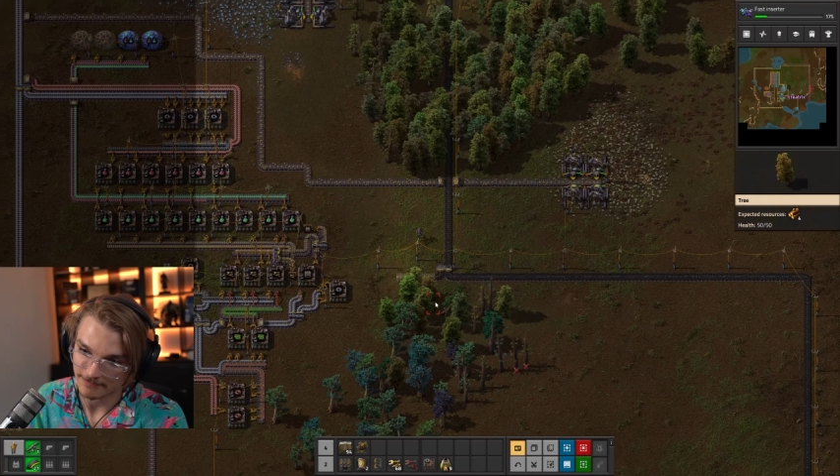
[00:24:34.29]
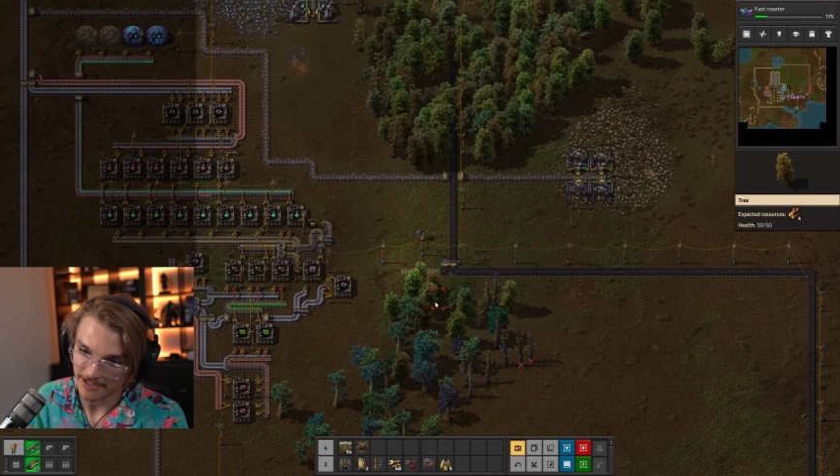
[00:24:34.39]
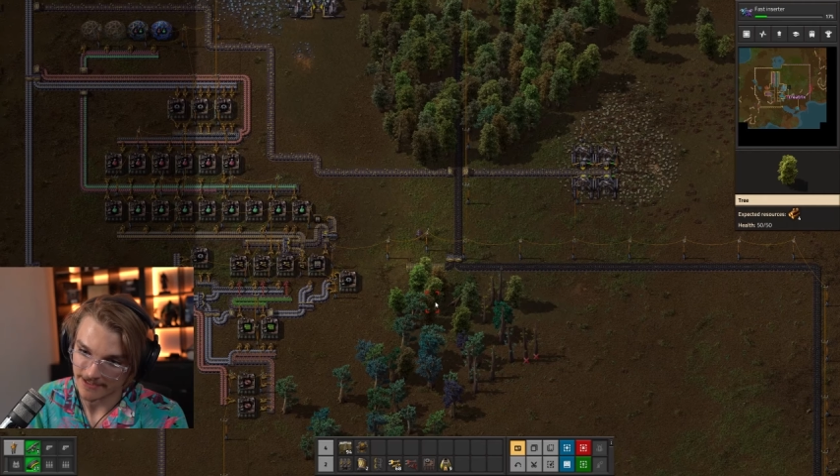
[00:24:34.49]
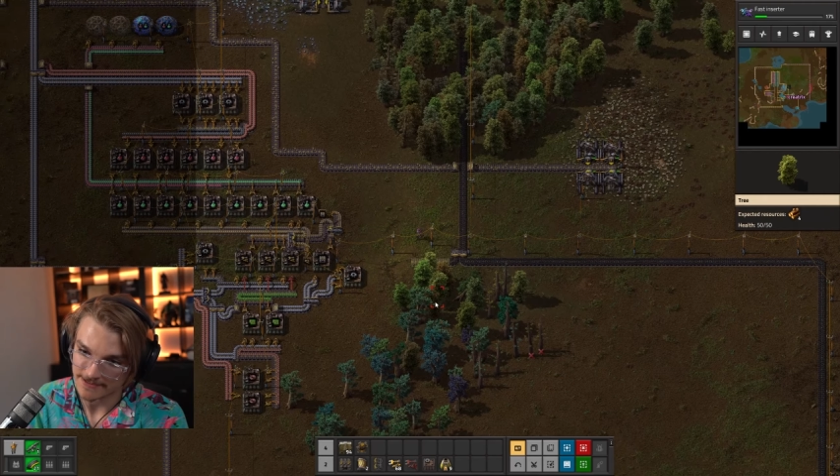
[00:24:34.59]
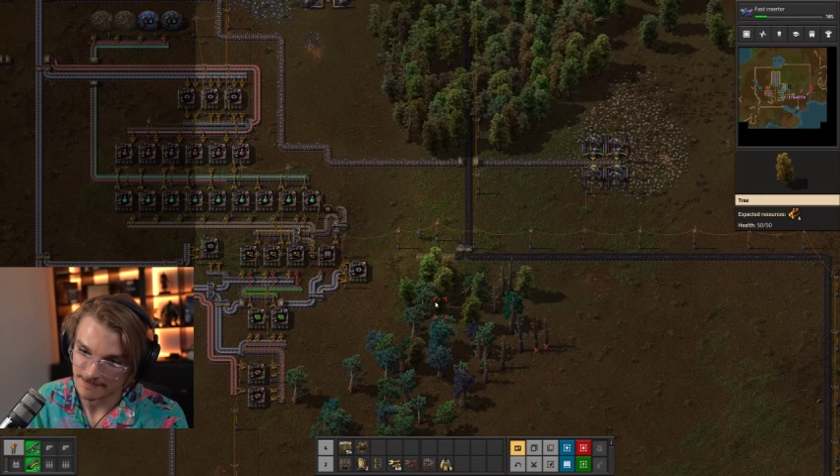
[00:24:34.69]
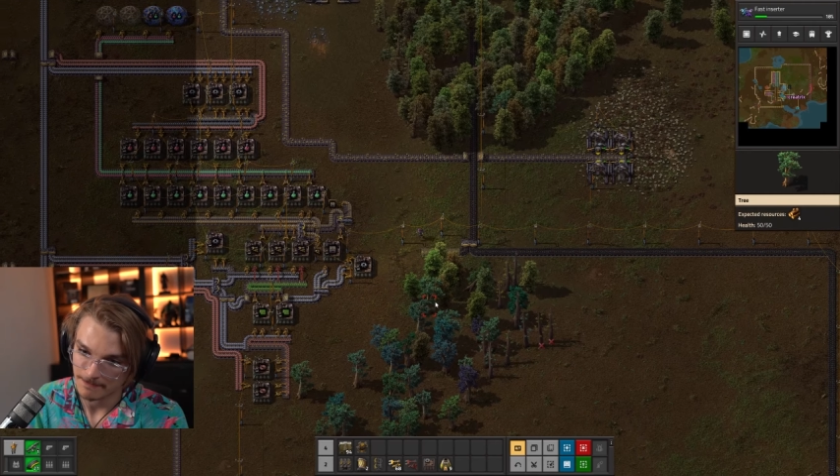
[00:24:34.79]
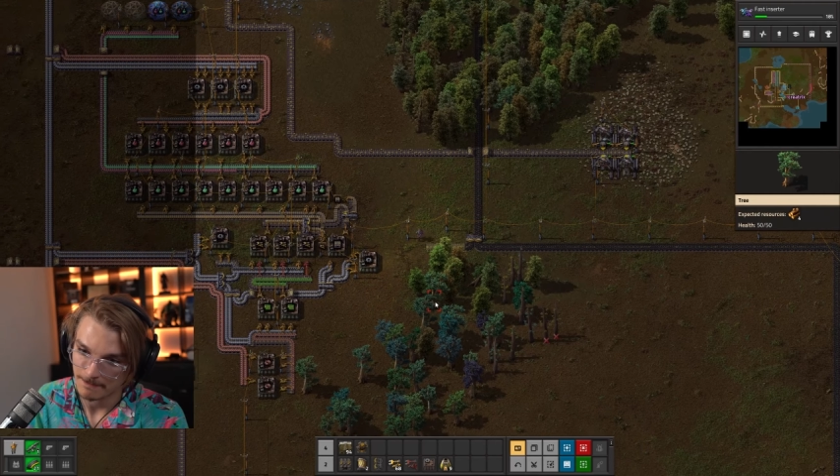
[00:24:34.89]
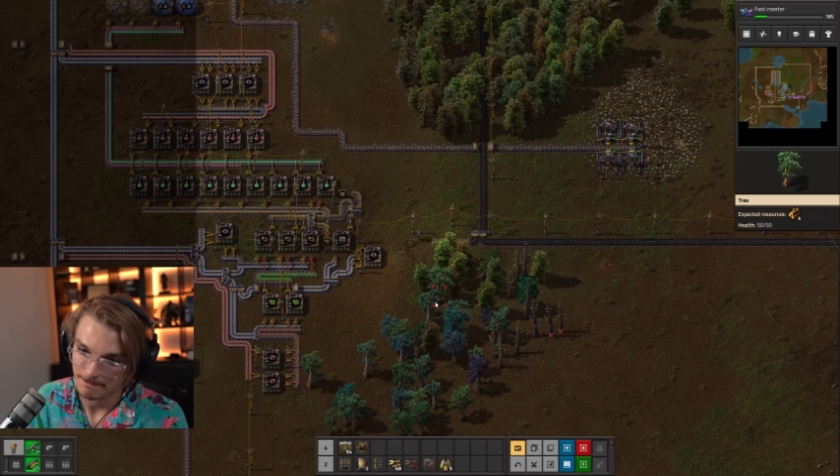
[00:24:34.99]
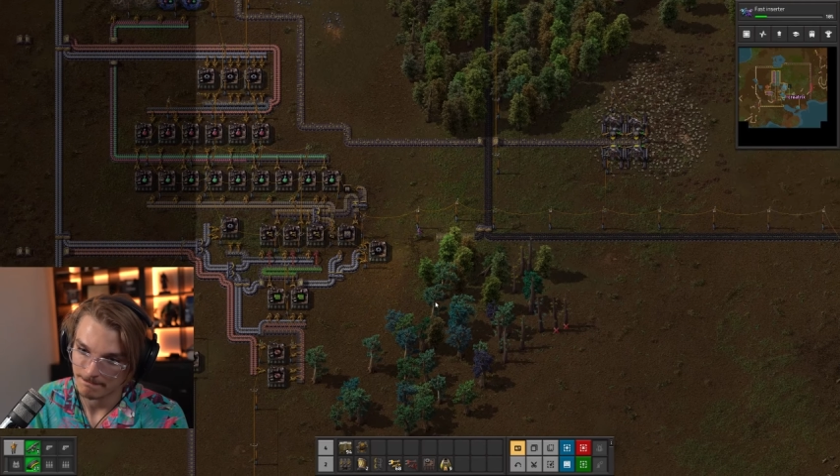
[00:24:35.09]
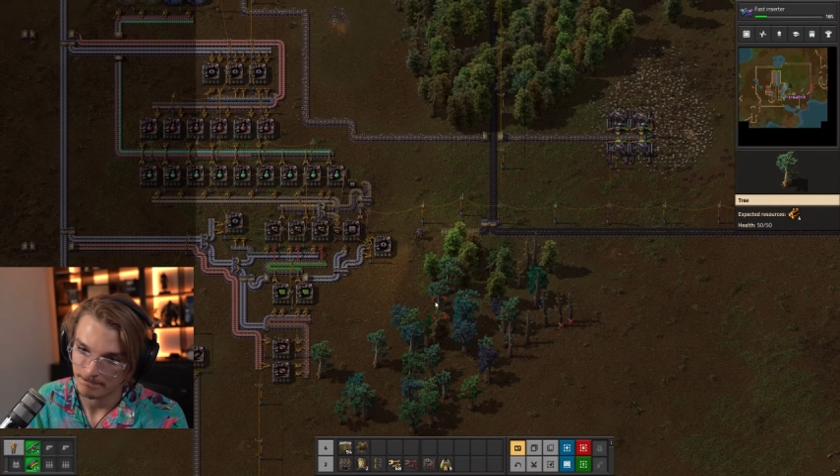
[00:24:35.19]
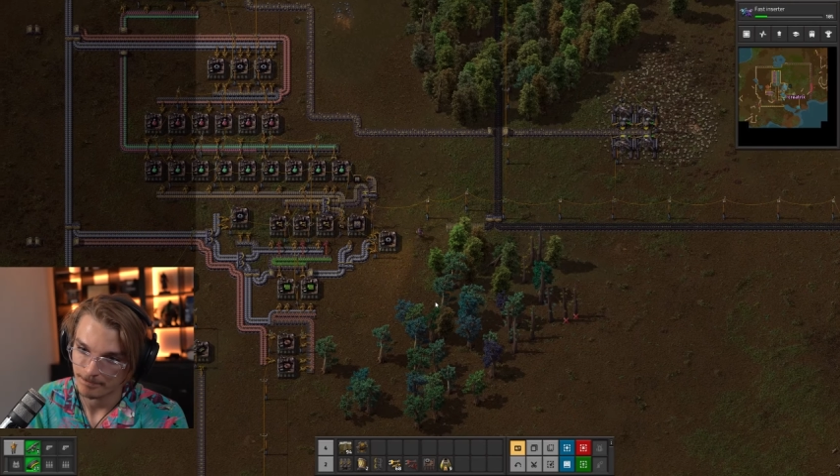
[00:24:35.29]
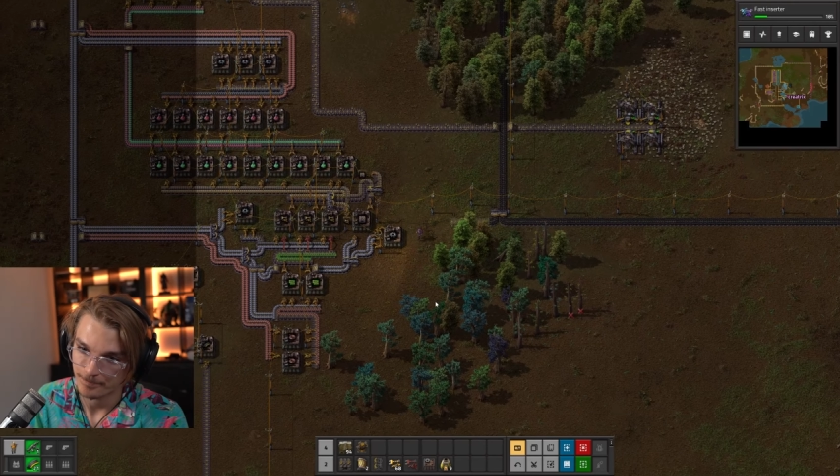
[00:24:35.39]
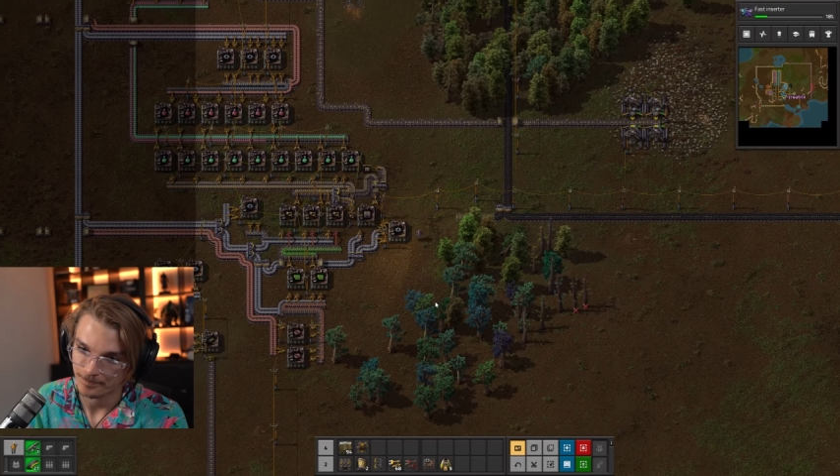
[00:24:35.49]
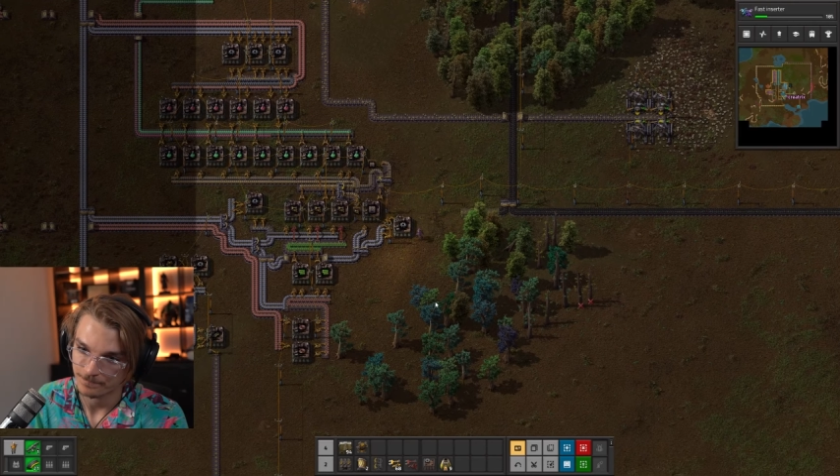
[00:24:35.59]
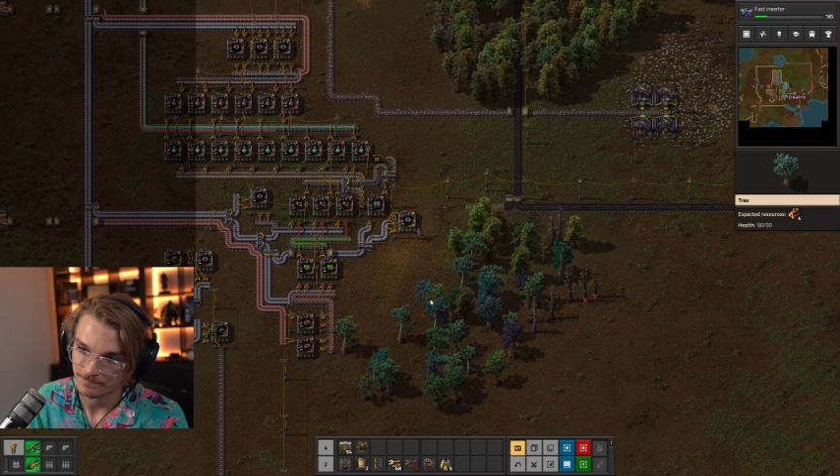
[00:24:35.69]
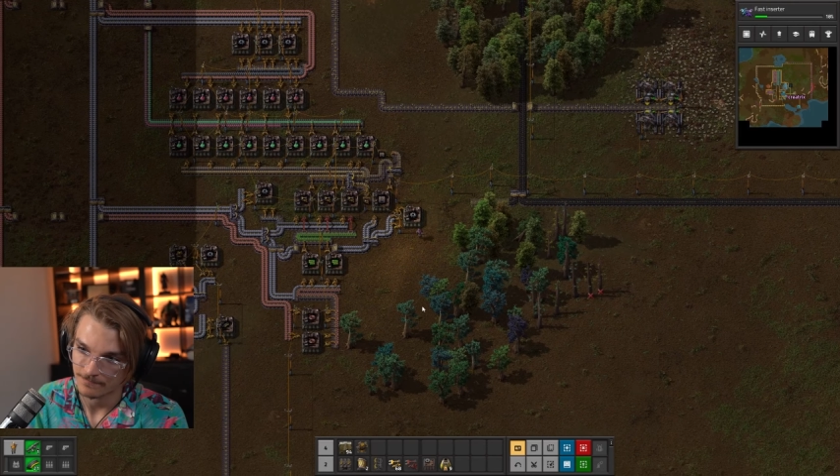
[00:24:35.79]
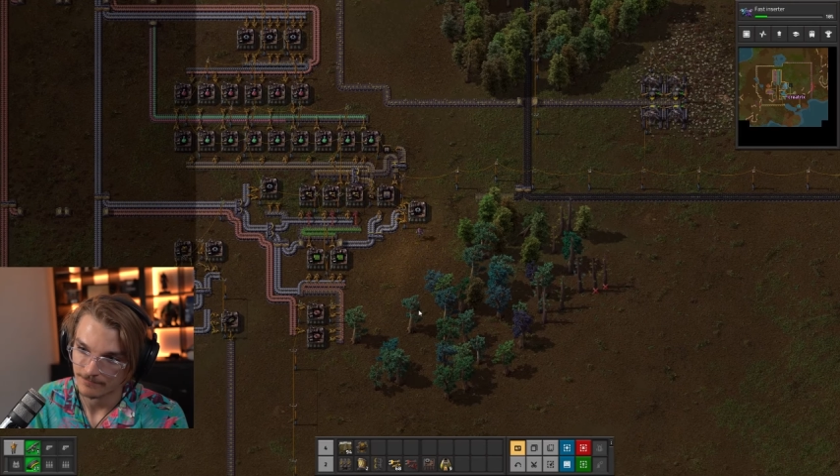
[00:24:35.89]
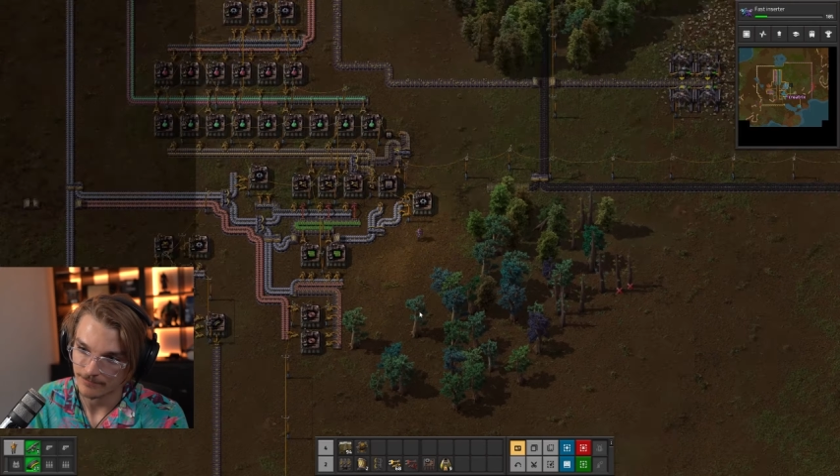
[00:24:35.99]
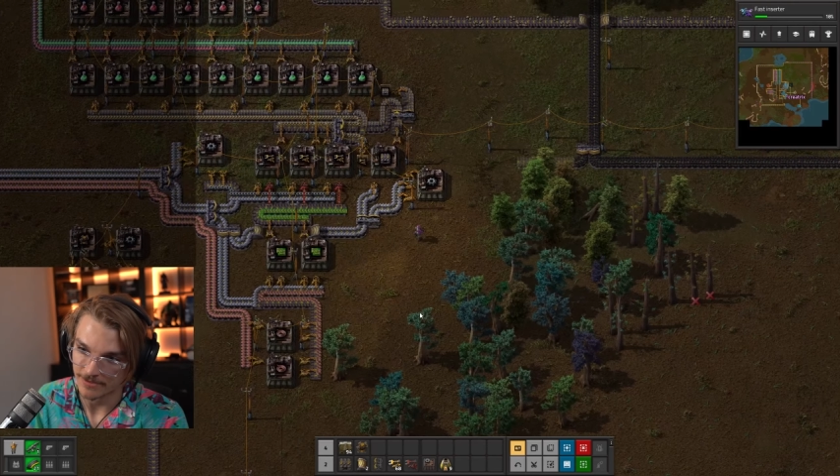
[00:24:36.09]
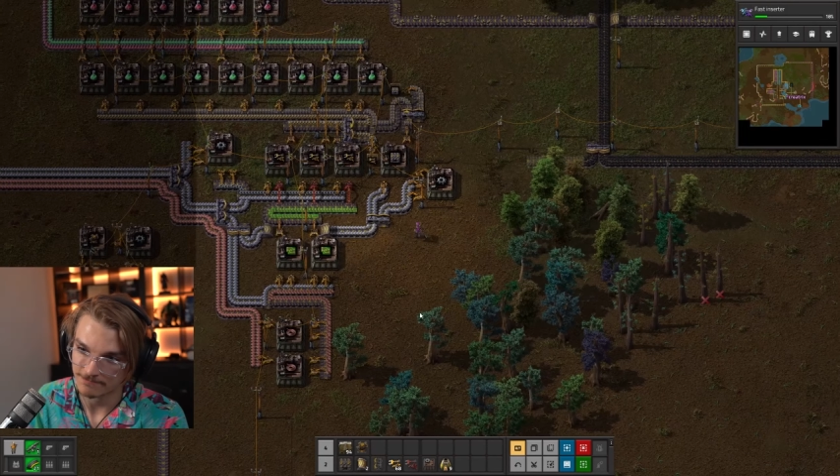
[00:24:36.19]
biters.
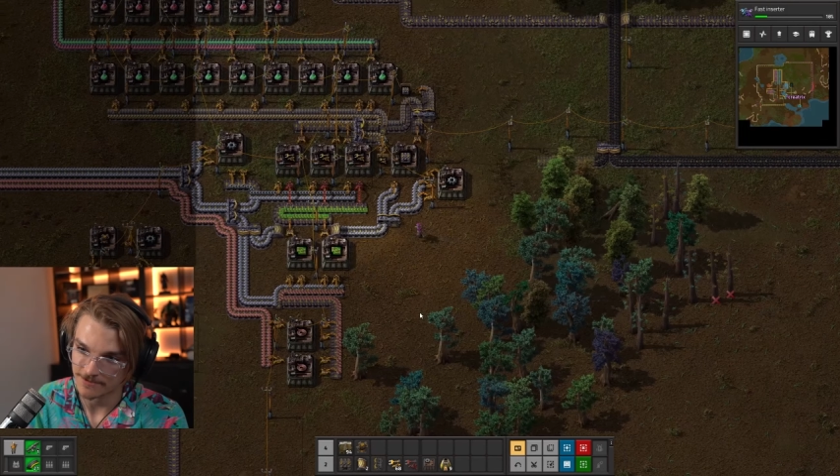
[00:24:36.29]
I